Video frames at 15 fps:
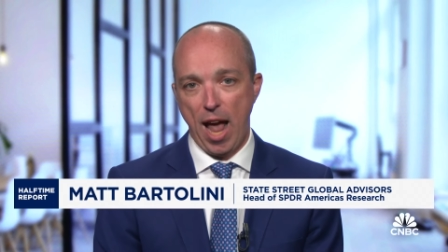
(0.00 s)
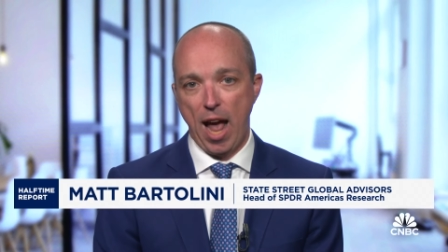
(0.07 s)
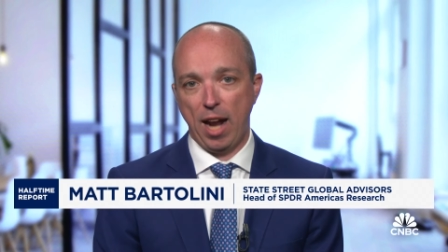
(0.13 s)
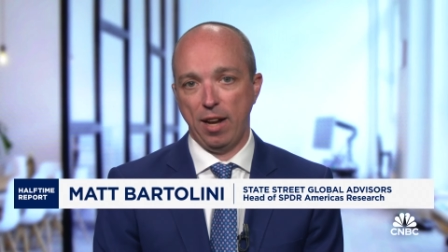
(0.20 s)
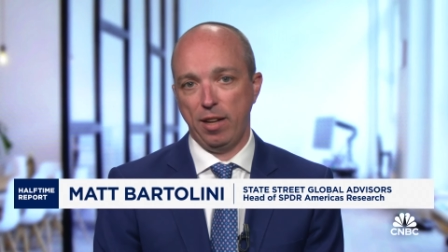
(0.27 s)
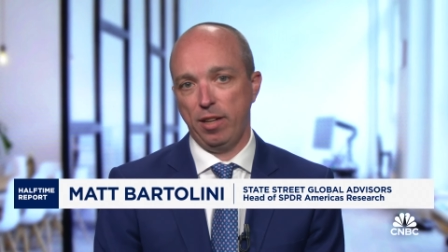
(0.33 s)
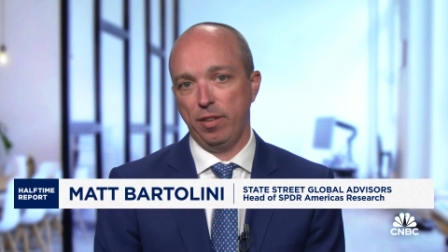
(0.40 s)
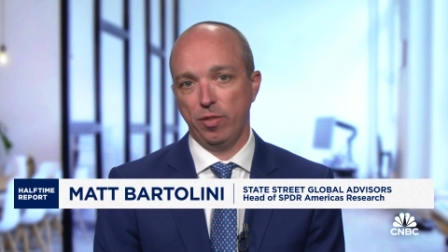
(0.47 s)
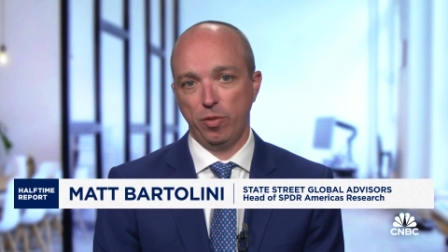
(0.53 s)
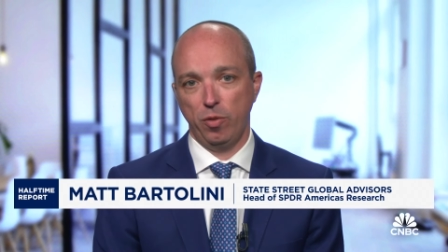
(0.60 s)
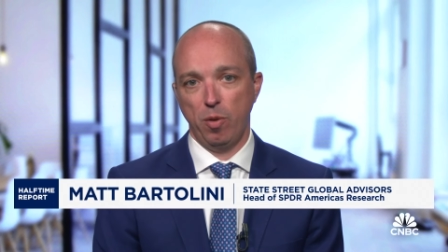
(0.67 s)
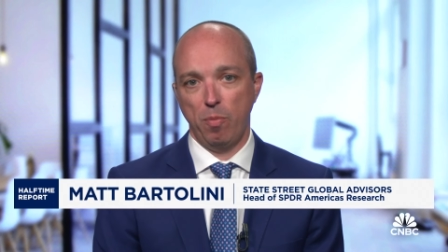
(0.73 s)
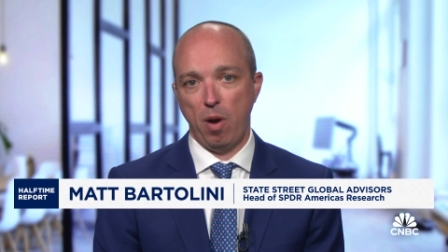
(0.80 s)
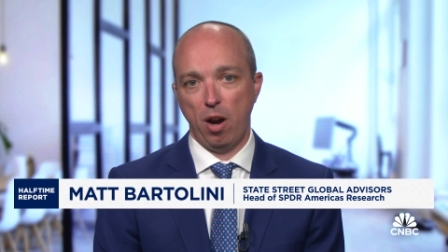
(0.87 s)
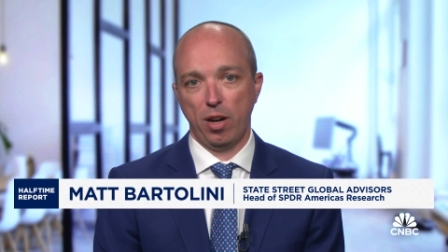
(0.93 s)
additive
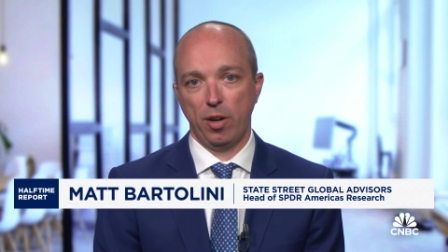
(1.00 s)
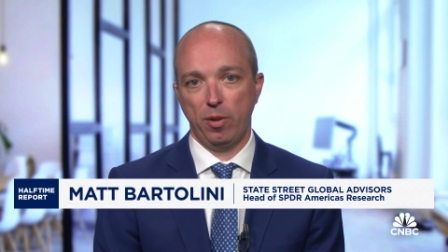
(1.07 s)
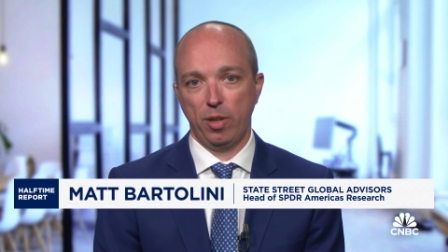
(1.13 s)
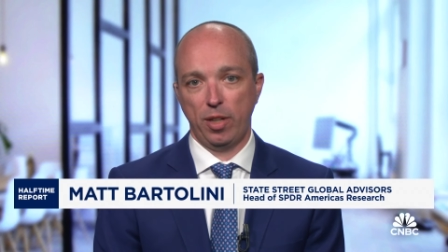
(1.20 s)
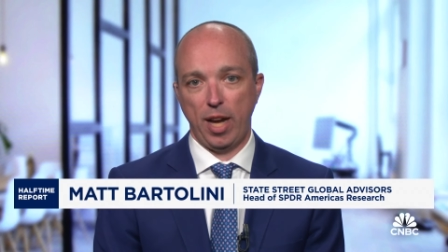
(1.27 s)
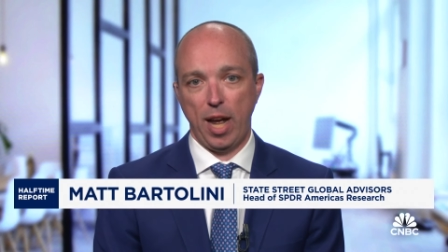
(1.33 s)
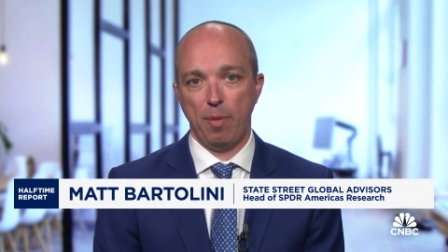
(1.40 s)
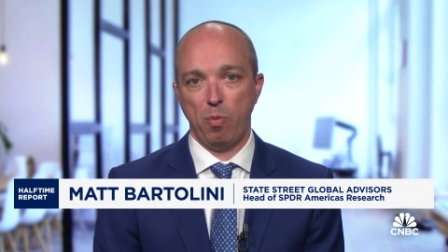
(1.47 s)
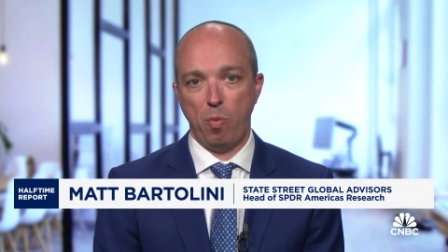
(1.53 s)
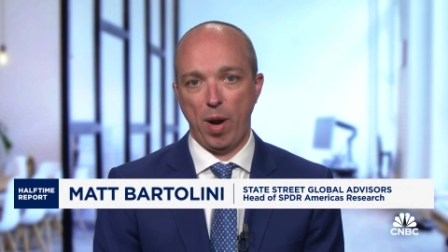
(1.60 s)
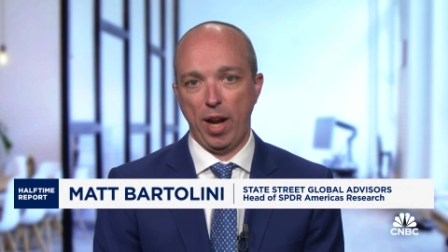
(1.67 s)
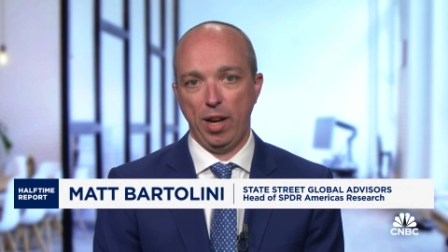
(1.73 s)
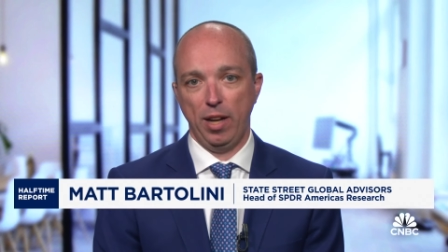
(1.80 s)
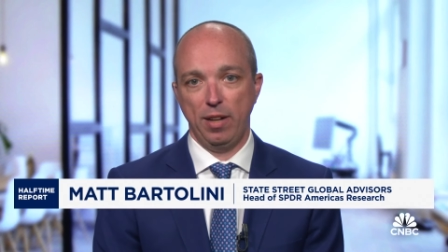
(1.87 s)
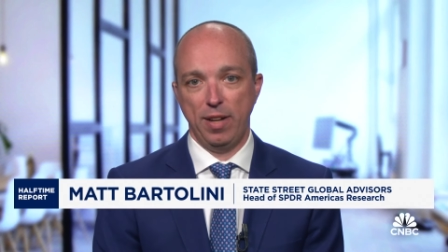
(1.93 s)
to a market cap
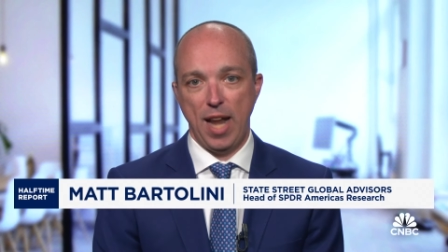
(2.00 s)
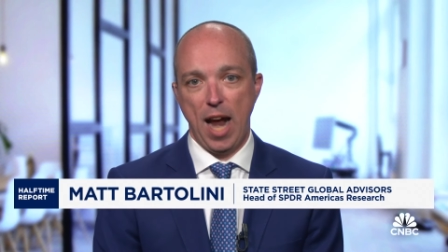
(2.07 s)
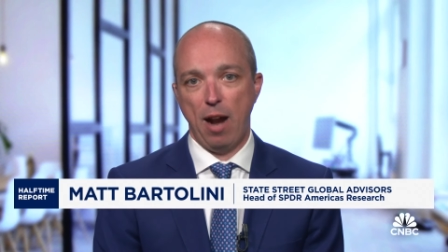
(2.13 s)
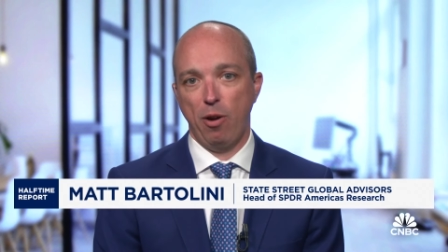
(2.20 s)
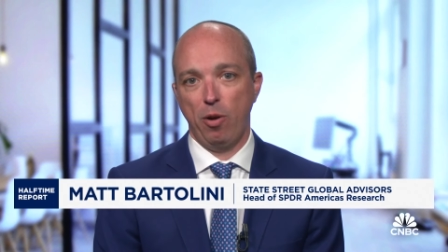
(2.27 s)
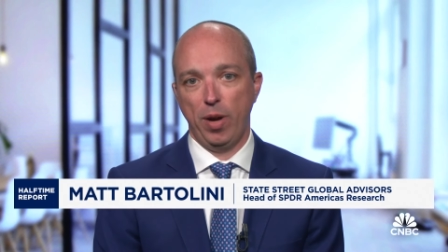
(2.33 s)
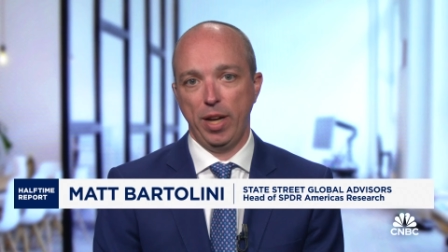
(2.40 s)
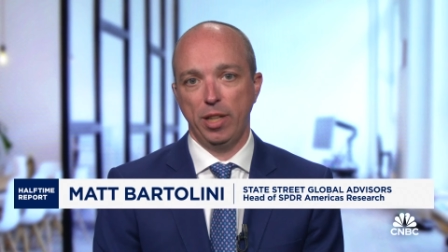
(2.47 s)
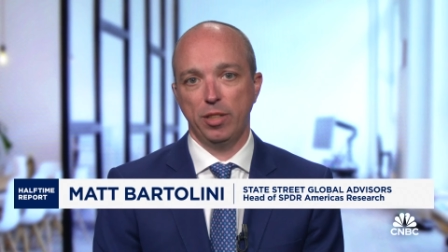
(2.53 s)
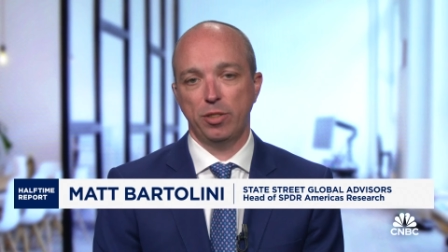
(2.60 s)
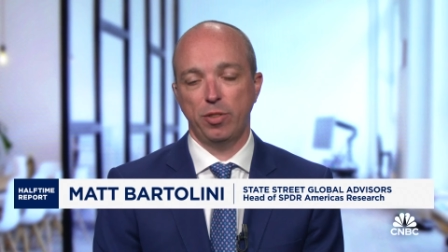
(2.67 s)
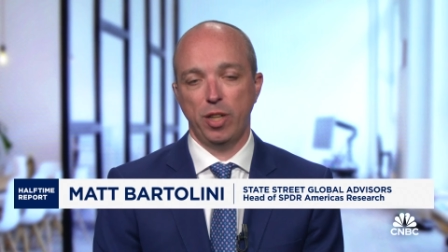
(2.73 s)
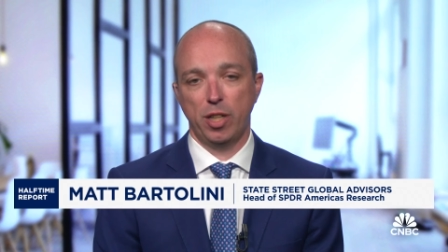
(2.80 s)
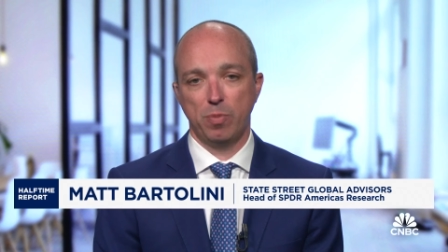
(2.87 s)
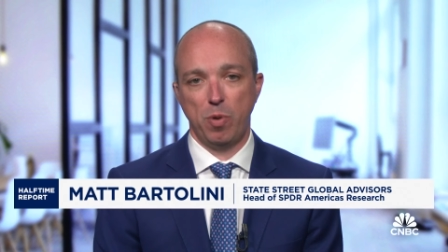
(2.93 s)
weighted narrow
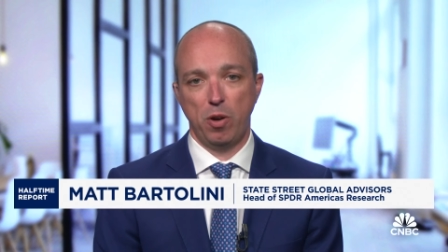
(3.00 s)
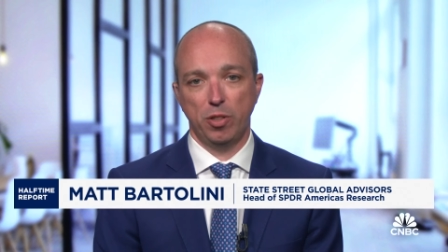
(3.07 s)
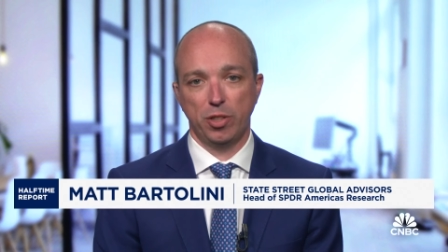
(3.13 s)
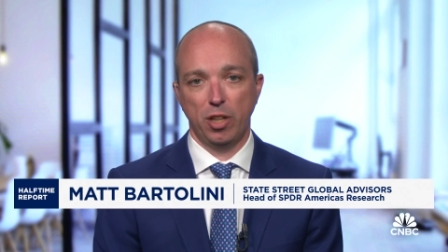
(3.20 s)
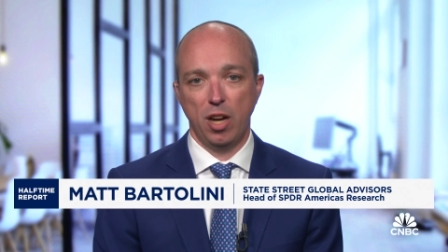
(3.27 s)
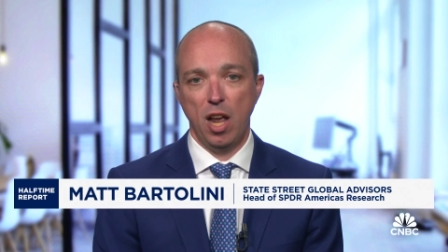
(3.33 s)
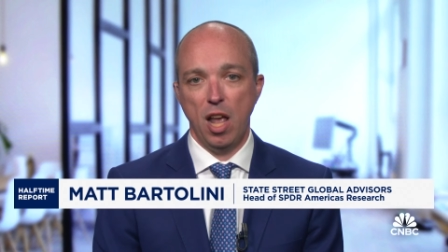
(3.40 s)
industry exposure.